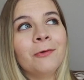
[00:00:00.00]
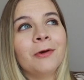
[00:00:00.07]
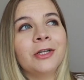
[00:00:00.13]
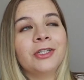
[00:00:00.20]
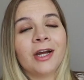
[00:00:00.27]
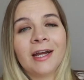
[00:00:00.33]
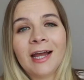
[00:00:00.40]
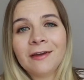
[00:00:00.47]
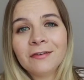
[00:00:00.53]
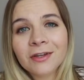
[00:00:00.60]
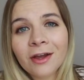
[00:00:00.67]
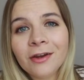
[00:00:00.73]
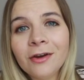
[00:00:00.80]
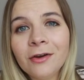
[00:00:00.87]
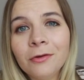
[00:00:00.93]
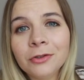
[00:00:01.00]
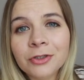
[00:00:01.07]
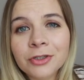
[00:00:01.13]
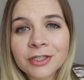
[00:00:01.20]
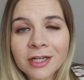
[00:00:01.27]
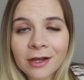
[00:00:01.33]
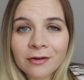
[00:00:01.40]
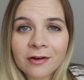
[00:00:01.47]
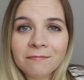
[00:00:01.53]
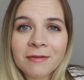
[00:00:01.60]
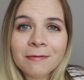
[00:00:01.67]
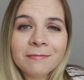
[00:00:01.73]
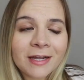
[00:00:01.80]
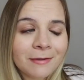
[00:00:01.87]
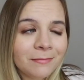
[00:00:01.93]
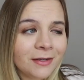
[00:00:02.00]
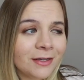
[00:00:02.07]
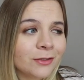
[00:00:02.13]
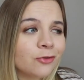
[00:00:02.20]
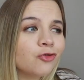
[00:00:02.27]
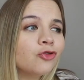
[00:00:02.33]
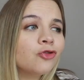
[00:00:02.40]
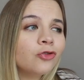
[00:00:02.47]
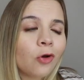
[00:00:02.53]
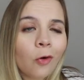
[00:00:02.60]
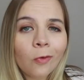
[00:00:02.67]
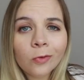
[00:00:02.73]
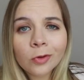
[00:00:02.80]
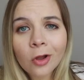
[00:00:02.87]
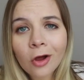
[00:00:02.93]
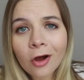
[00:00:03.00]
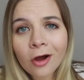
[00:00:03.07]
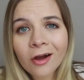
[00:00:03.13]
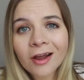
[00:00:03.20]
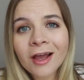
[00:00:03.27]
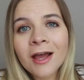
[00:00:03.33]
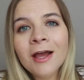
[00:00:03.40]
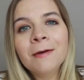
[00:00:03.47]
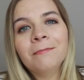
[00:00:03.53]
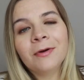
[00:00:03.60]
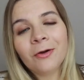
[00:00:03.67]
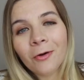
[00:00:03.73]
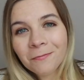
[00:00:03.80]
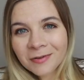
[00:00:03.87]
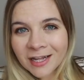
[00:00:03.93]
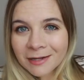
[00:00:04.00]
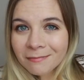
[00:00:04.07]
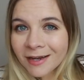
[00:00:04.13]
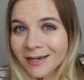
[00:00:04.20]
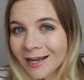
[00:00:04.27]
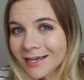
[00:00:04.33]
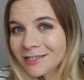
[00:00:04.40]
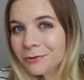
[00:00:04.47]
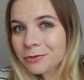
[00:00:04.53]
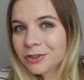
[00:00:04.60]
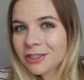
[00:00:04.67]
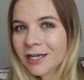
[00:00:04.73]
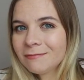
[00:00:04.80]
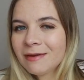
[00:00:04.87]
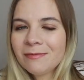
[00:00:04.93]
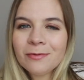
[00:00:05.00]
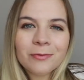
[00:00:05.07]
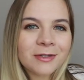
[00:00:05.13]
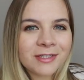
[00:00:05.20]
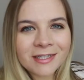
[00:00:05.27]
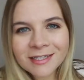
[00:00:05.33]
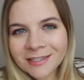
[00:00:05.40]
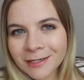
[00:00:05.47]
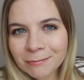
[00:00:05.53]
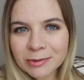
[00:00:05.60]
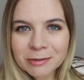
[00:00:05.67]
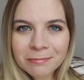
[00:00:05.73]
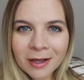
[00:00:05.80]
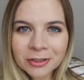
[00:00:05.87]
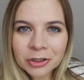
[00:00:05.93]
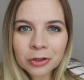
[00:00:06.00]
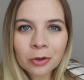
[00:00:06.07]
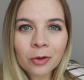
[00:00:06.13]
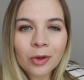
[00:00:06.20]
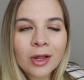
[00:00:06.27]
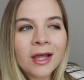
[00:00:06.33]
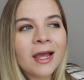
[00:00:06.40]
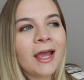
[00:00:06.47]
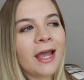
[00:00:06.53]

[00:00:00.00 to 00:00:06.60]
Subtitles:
which I haven't gotten an ultrasound of my baby in so long, but hopefully in my next ultrasound, maybe we'll see something special,